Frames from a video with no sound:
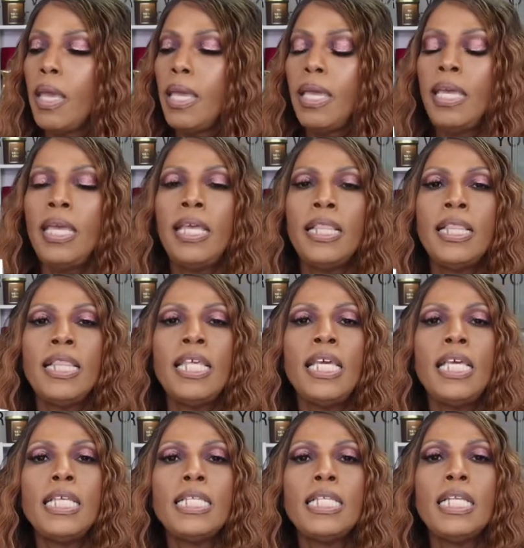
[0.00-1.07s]
And
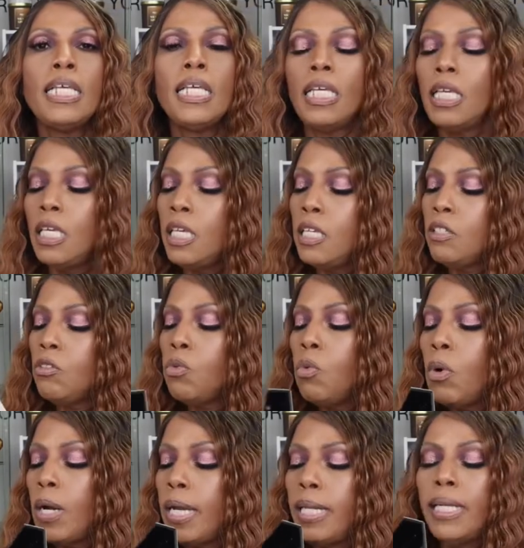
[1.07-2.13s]
this is
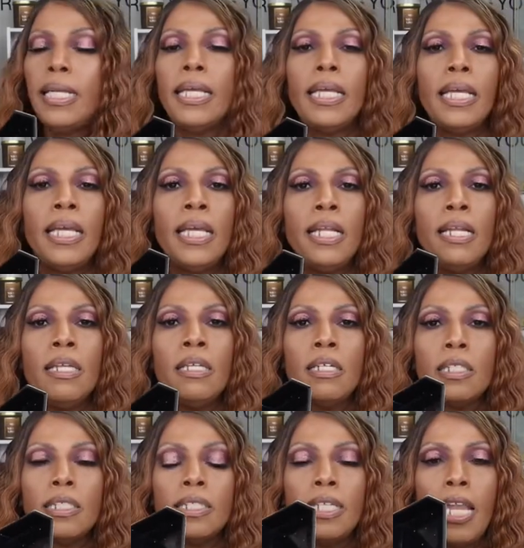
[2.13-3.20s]
what it
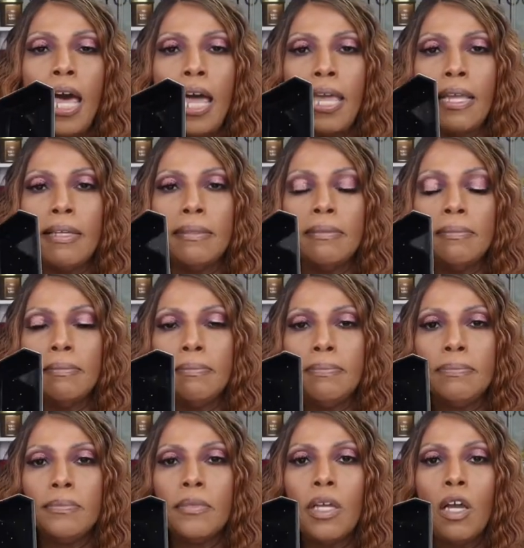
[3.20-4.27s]
looks like.
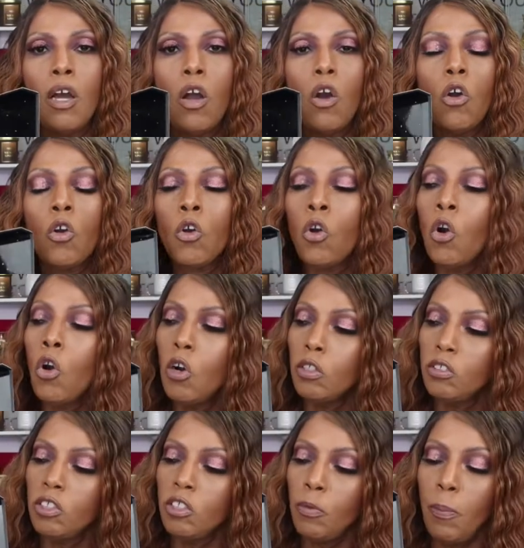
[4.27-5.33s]

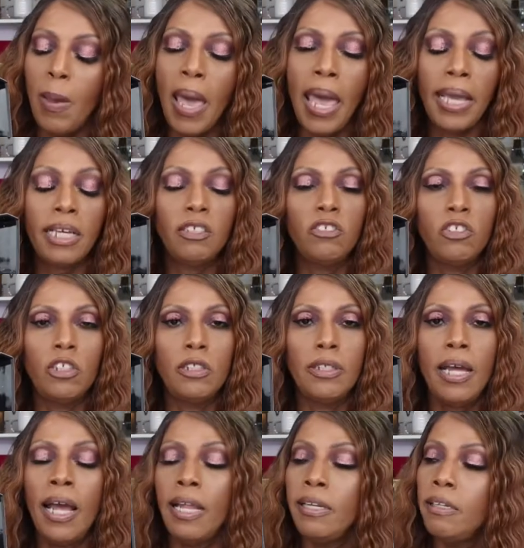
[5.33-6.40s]
Gorgeous packaging.
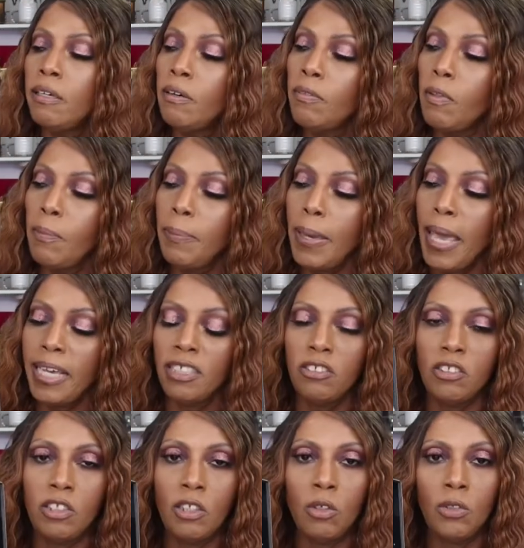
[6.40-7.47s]
I love the
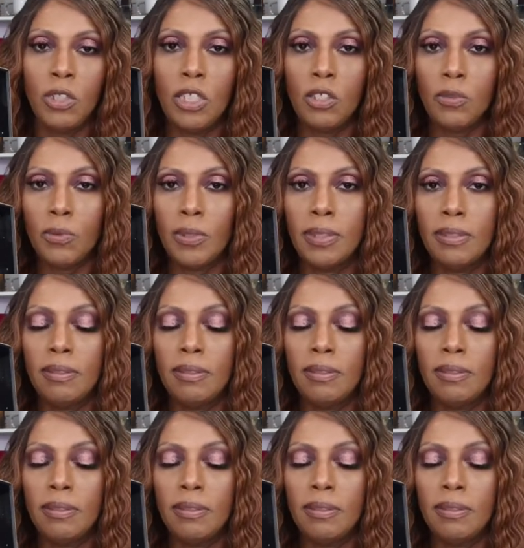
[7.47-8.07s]
packaging on this one.